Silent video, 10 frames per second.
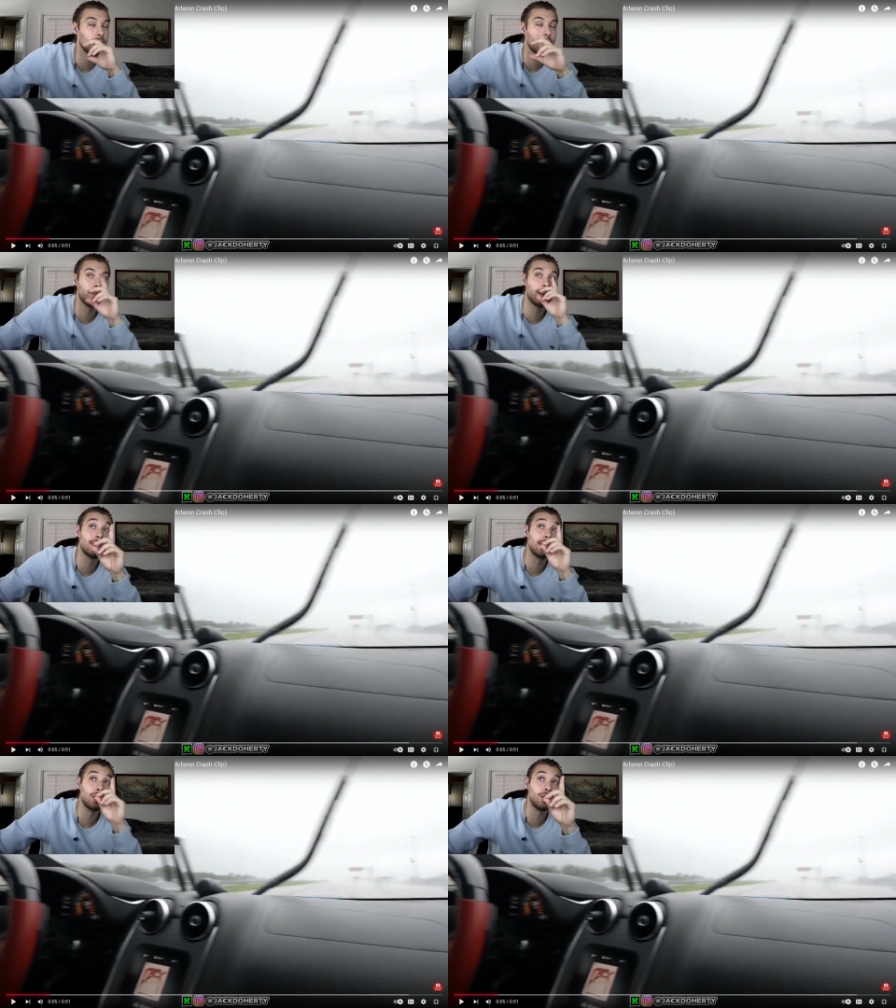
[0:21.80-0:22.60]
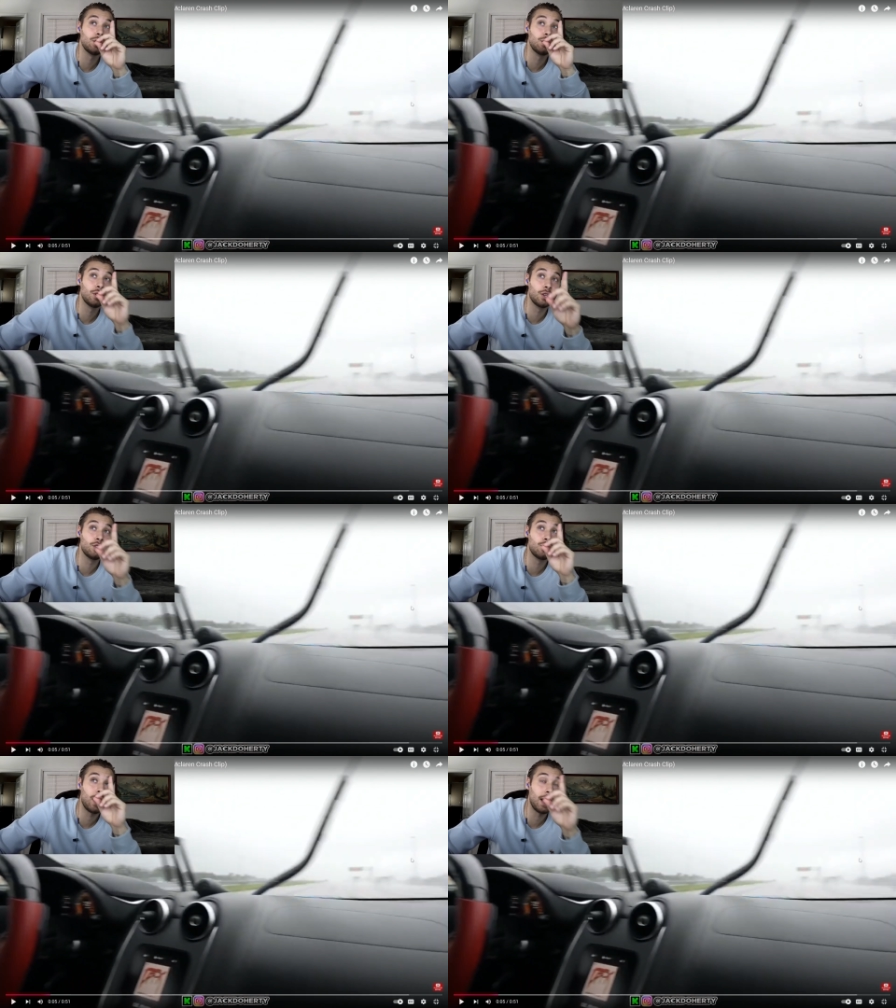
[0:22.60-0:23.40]
First issue, you're
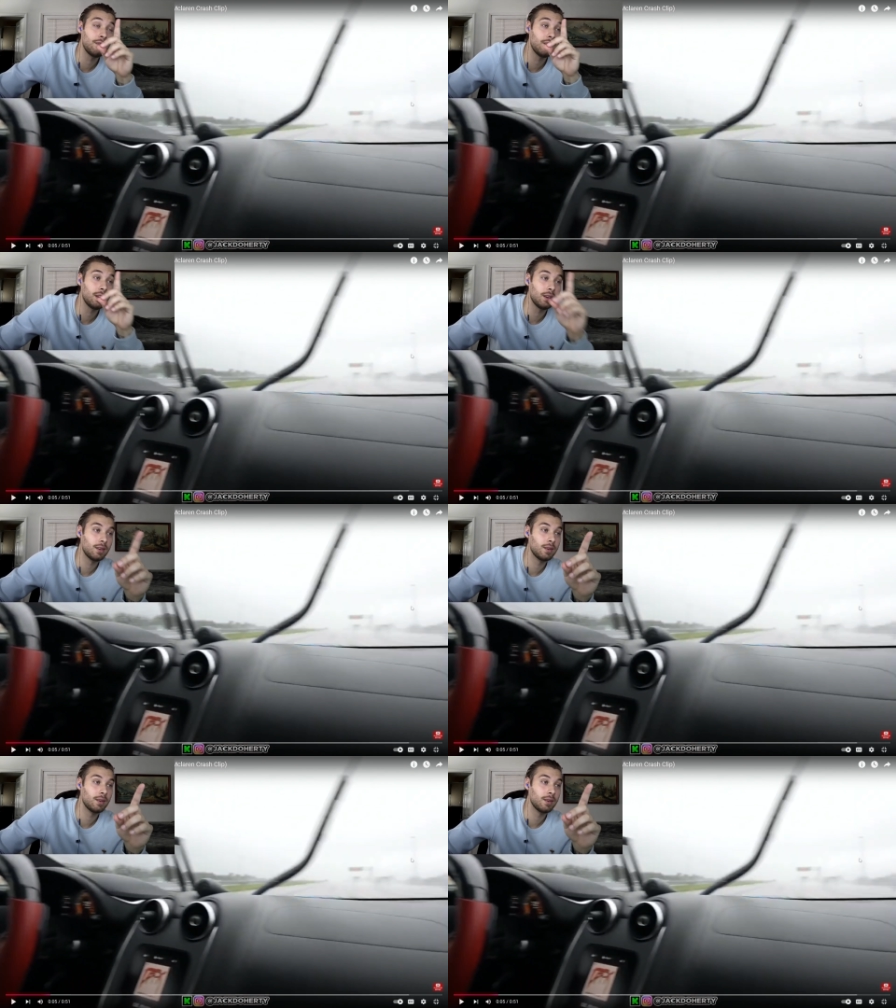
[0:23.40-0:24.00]
driving